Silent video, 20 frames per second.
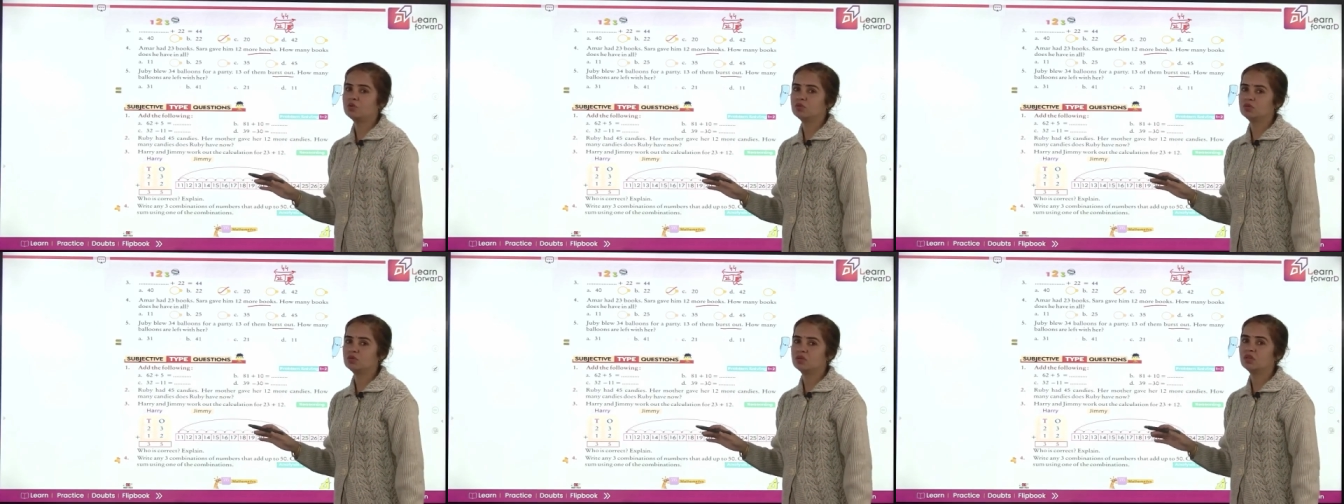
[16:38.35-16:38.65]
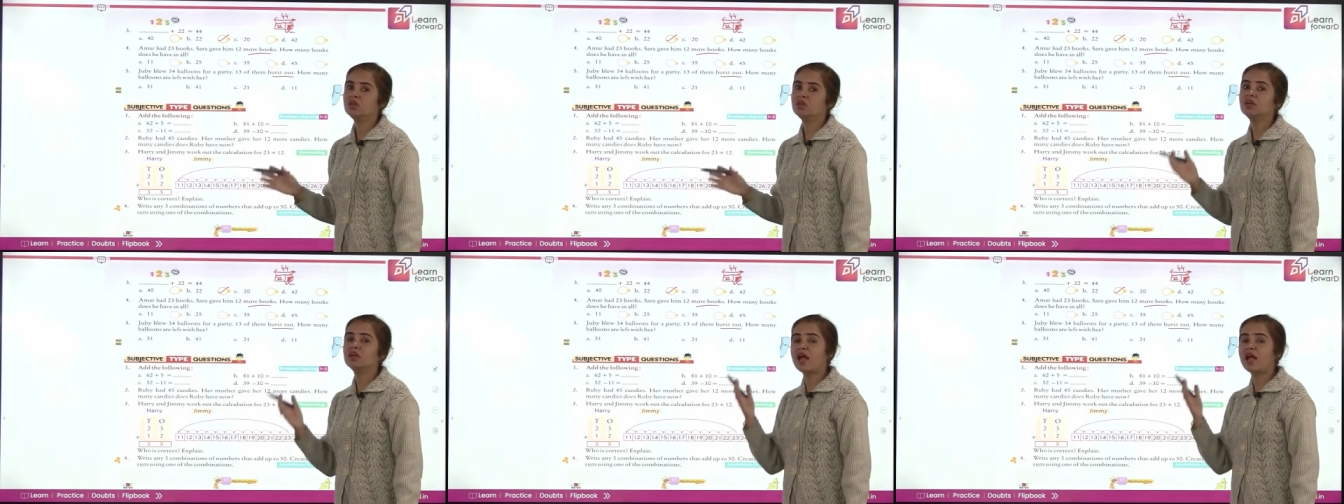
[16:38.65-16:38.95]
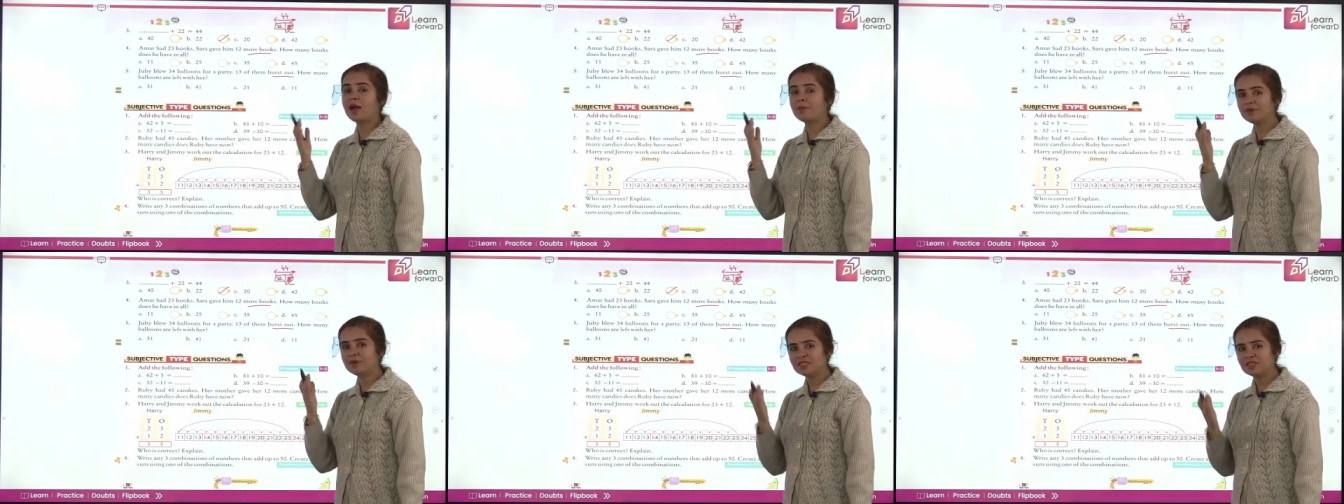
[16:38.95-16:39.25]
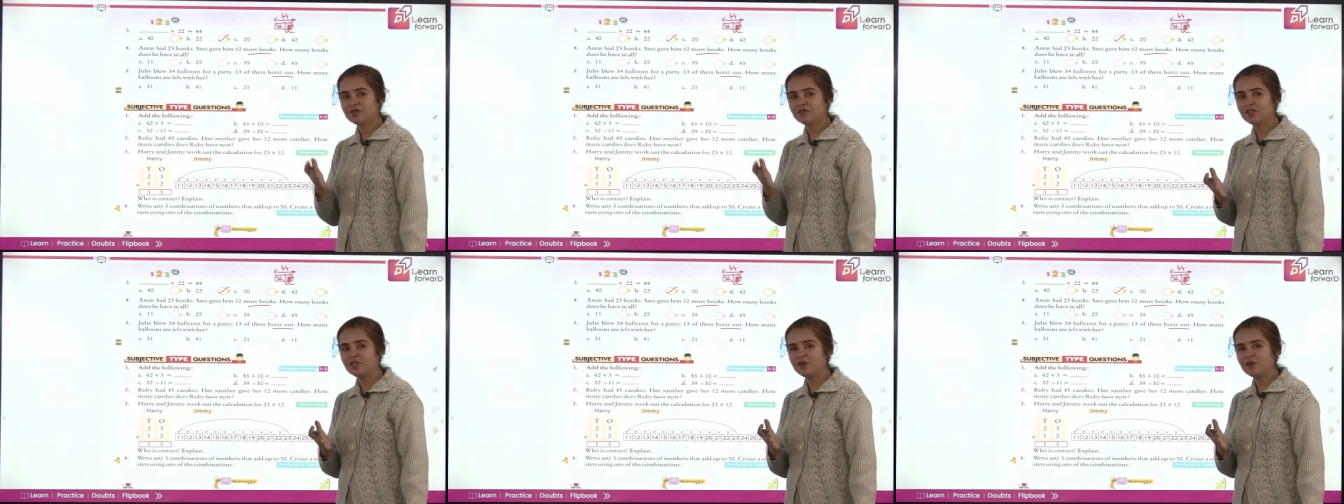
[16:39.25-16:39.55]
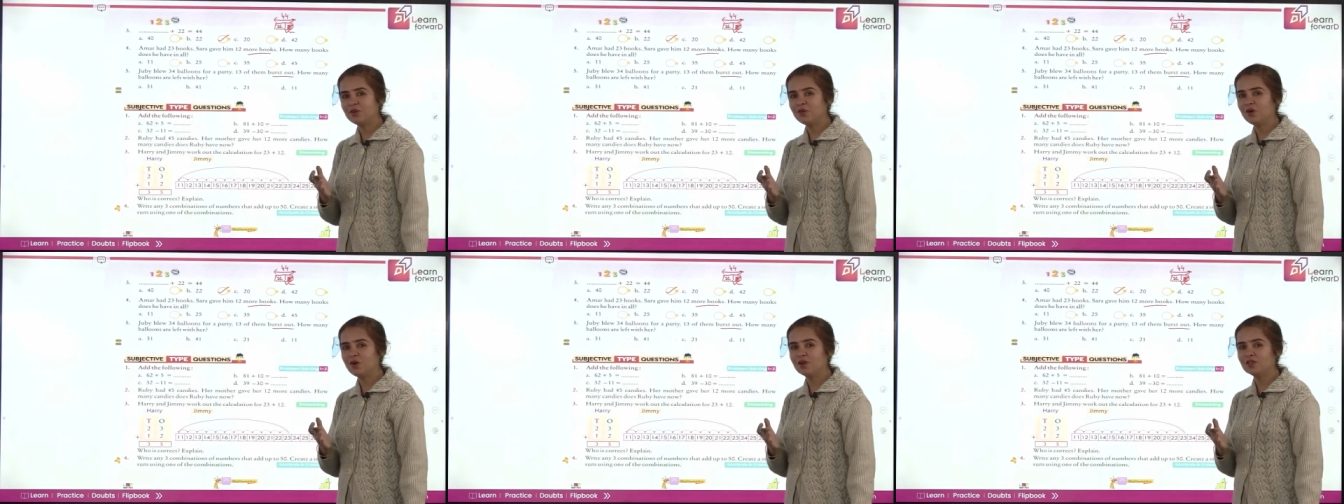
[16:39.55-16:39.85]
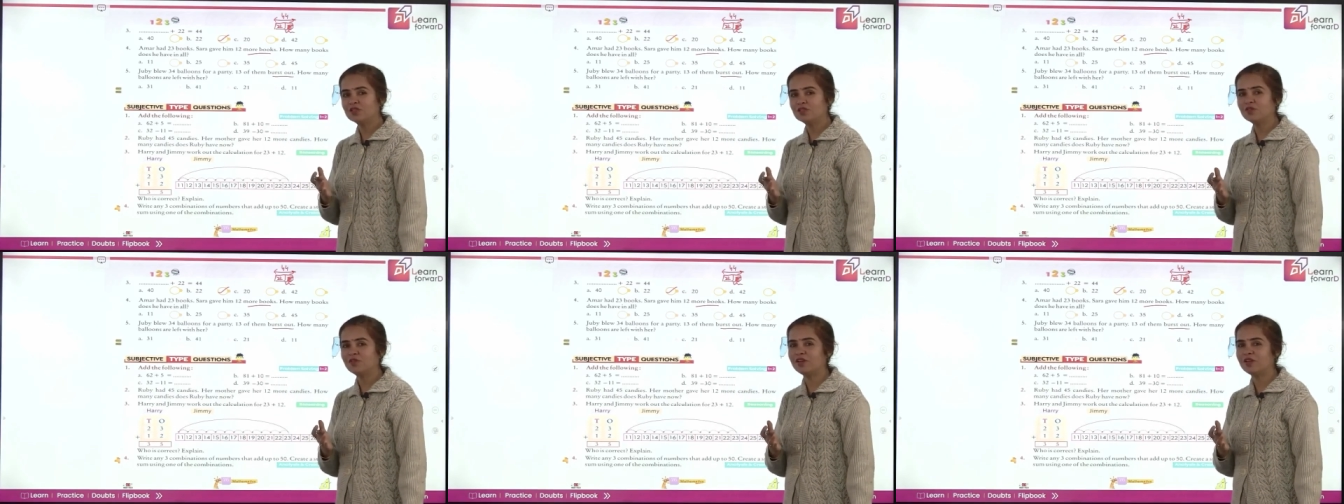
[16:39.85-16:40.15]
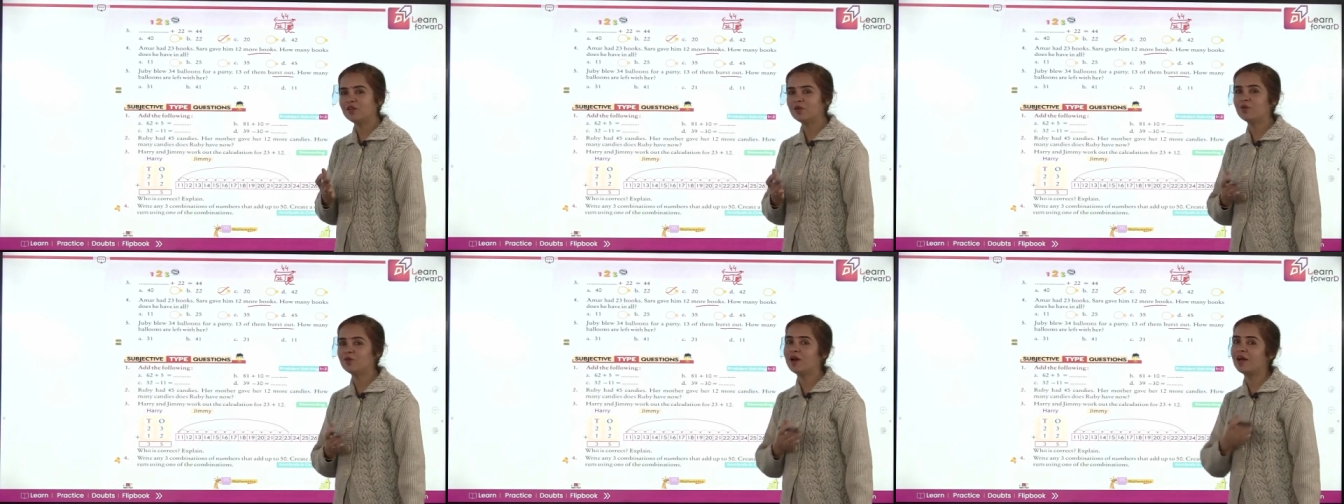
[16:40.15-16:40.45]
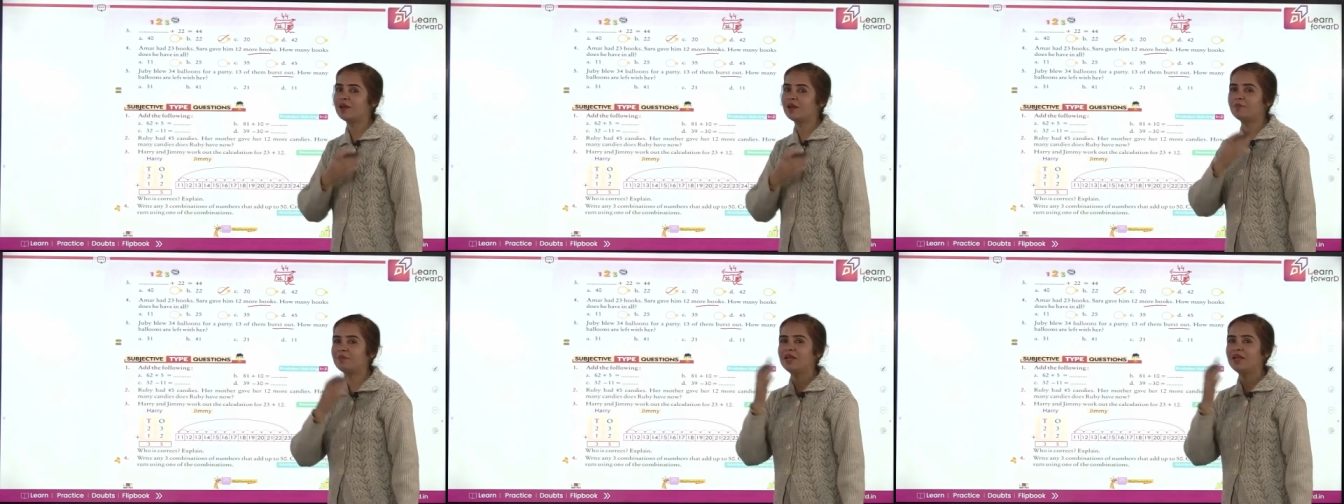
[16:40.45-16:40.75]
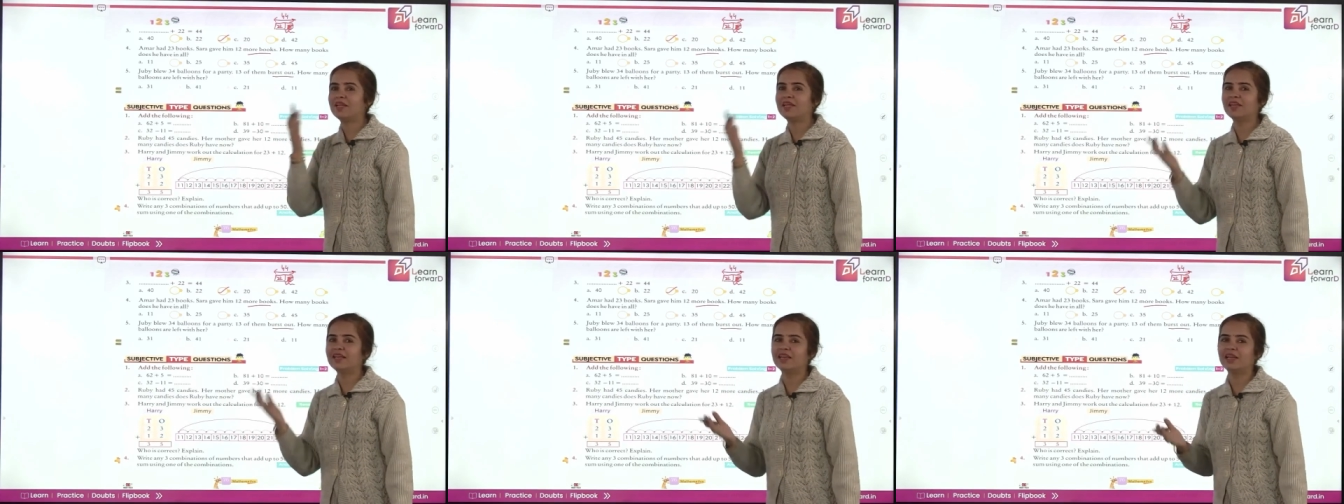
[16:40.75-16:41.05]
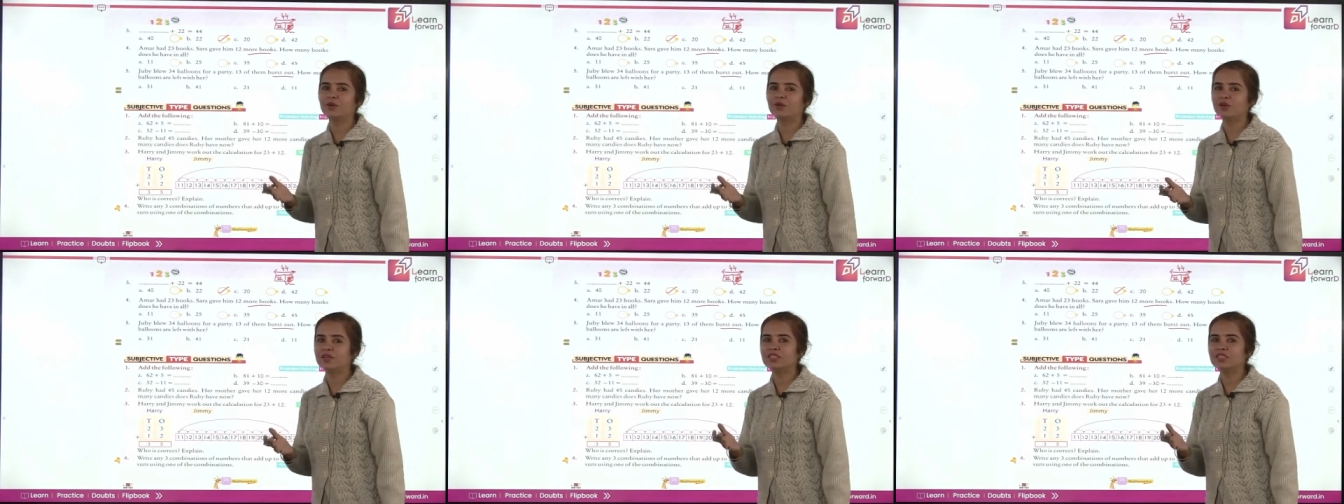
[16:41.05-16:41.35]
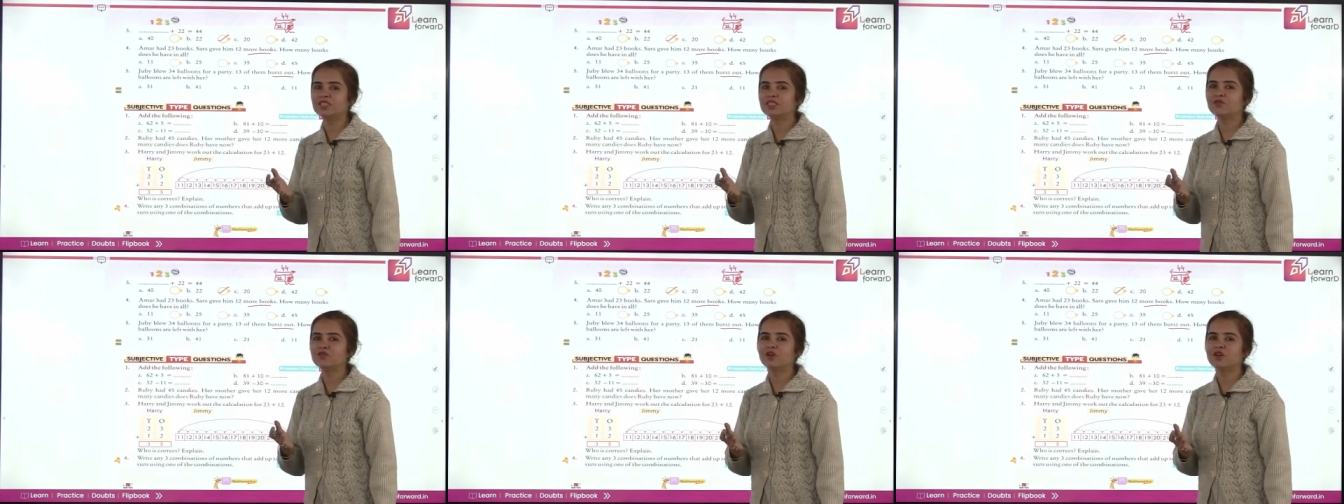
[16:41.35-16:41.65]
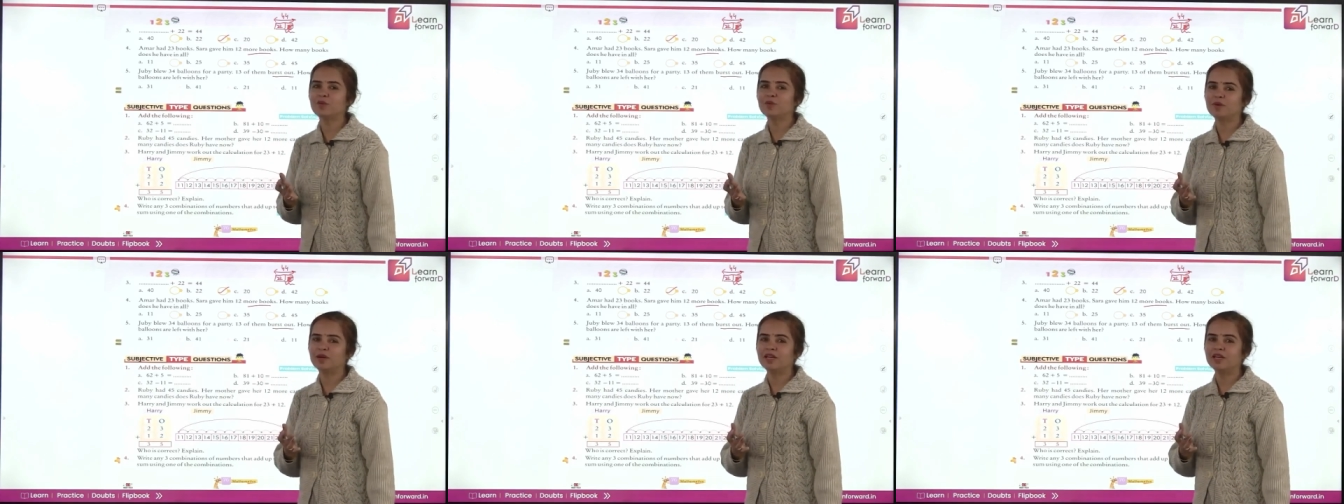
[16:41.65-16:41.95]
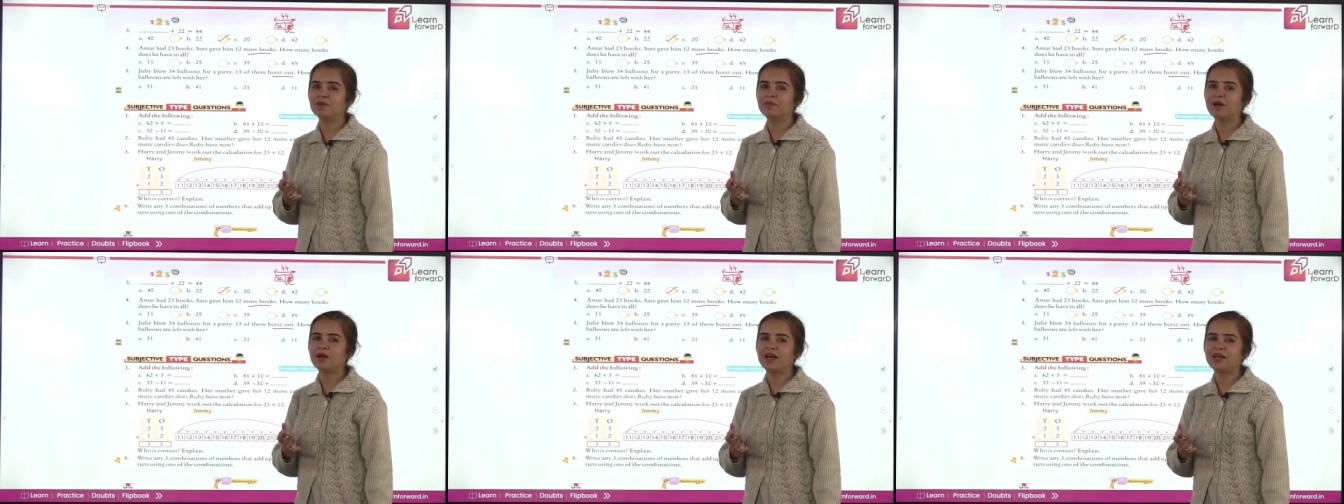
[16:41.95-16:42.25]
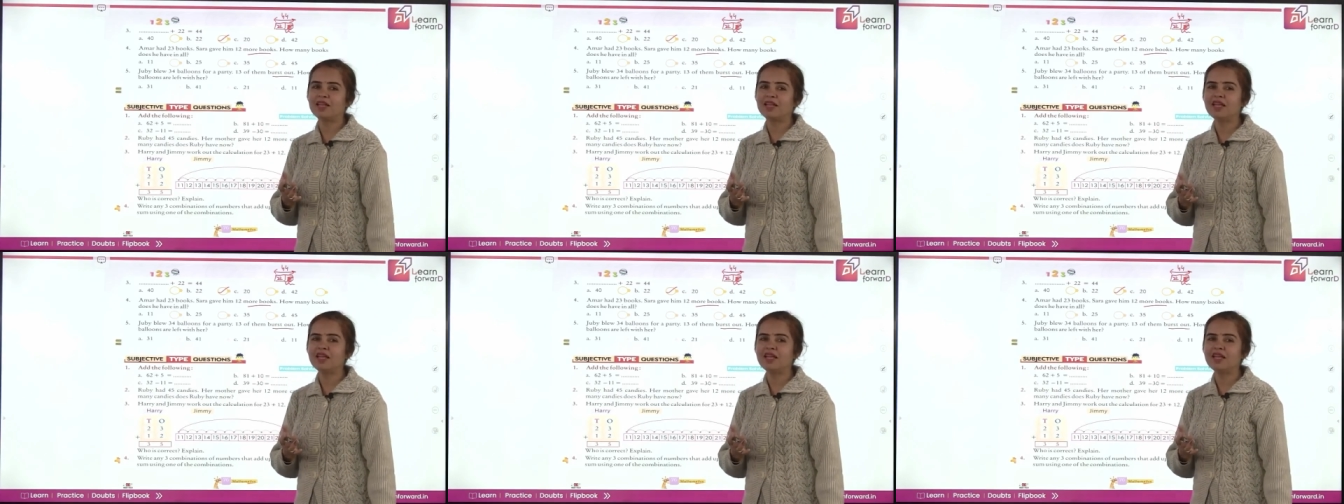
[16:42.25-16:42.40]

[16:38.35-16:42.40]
It happens with you also when you are making decorations for a birthday party.